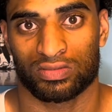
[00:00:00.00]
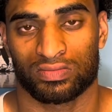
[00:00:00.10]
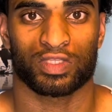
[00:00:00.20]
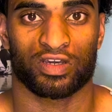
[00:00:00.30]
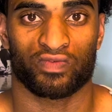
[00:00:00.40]

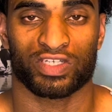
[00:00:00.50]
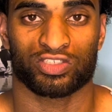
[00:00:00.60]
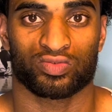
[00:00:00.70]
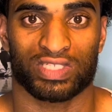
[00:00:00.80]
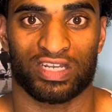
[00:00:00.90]
The
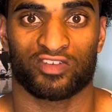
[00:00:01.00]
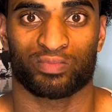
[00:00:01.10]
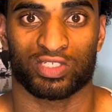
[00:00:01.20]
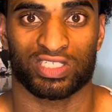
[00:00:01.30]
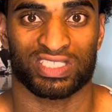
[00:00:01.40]
conventional deadlift
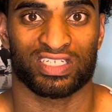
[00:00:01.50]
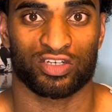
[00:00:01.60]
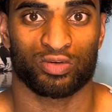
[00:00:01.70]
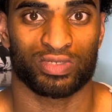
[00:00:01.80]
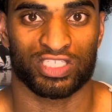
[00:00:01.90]
puts us in a
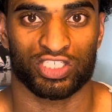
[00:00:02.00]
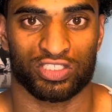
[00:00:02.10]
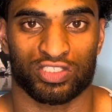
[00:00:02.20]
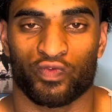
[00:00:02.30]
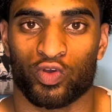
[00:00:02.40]
good position
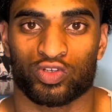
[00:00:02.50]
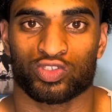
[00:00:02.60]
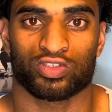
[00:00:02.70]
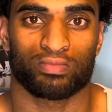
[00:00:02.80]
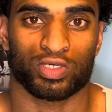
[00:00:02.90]
to focus on
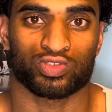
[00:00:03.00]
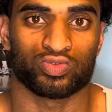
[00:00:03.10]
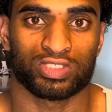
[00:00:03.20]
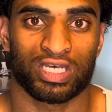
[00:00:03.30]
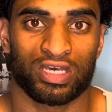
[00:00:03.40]
the
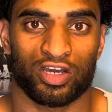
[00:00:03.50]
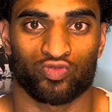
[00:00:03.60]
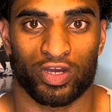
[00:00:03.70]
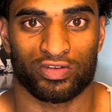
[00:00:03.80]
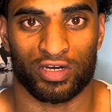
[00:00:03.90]
muscles
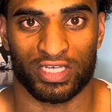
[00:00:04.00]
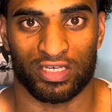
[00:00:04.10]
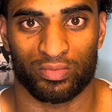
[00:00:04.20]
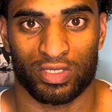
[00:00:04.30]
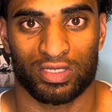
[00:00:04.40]
around our
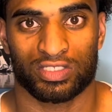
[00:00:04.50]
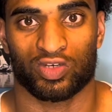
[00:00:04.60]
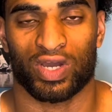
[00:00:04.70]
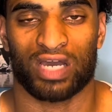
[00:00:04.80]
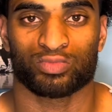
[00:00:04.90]
hip, so
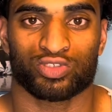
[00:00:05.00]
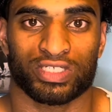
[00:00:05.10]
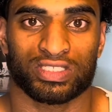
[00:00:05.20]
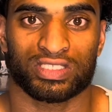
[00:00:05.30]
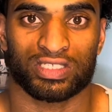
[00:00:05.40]
our
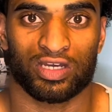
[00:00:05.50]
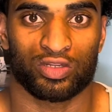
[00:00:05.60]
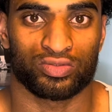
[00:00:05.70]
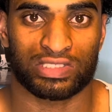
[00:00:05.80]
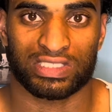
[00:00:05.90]
hamstrings,
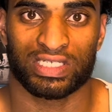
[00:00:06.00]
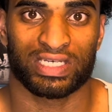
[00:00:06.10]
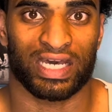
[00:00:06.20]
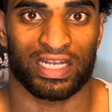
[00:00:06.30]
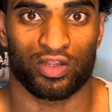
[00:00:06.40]
glutes,
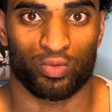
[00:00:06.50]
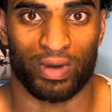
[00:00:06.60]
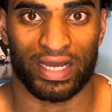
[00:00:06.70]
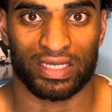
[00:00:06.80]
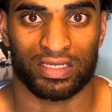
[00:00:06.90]
and low
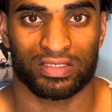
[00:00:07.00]
back.